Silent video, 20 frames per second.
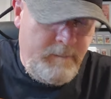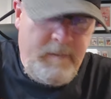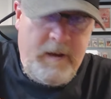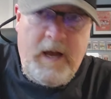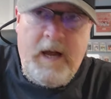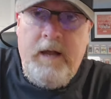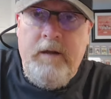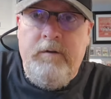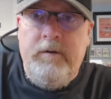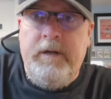my
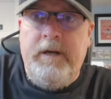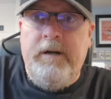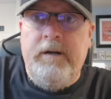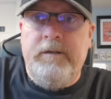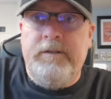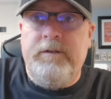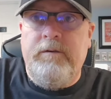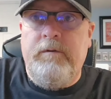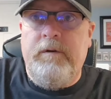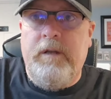pile
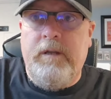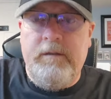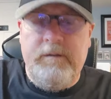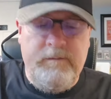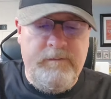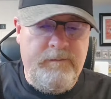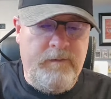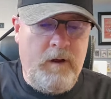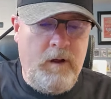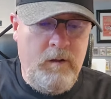here so it
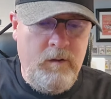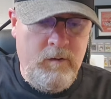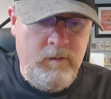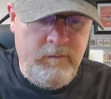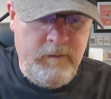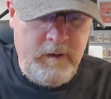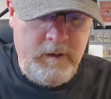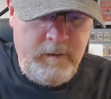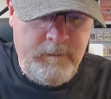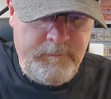doesn't fall
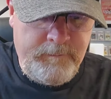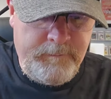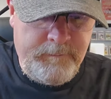over.